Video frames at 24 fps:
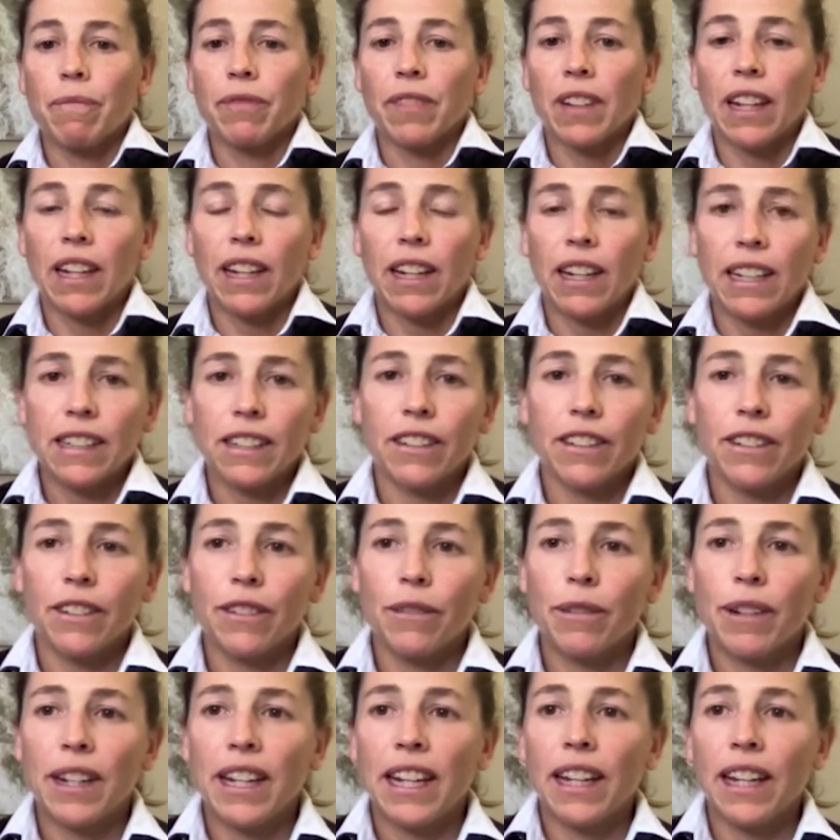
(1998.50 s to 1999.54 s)
Yeah. So
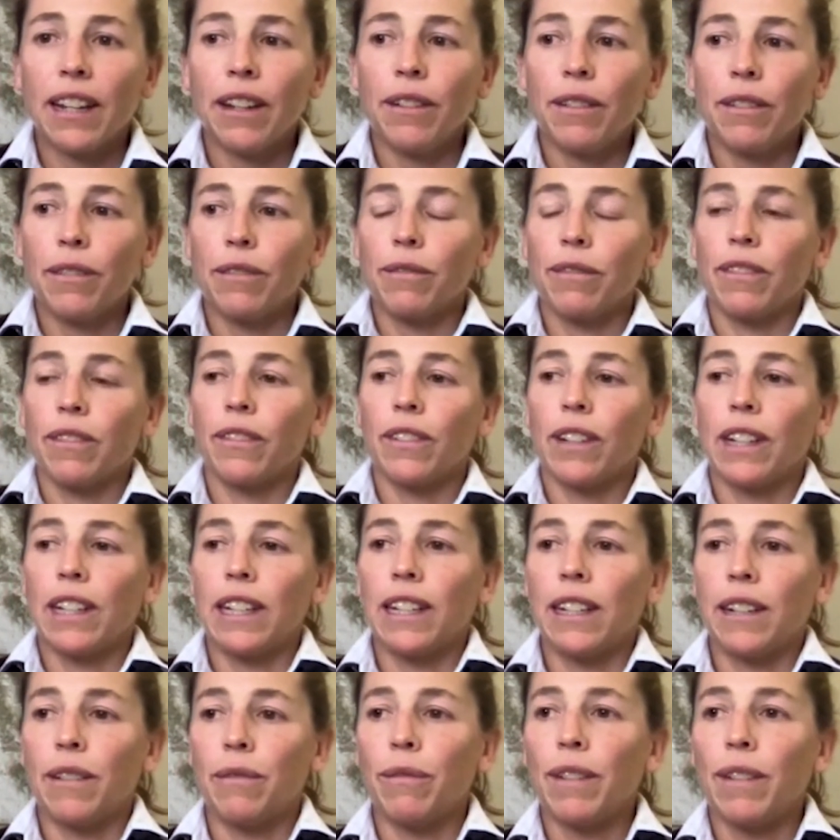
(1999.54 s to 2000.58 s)
we
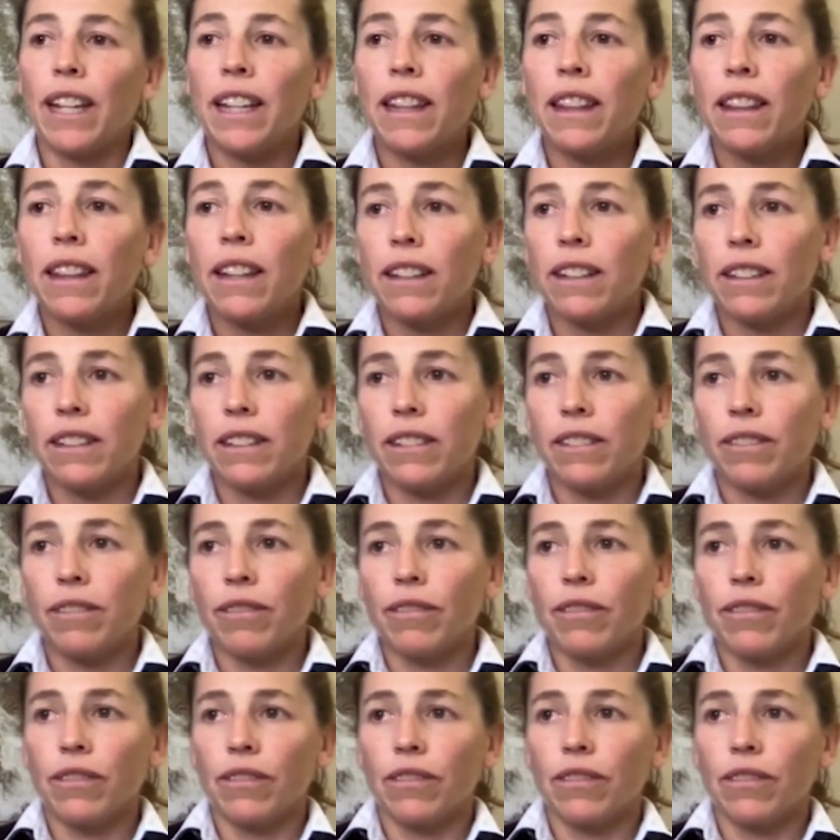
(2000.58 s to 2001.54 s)
in the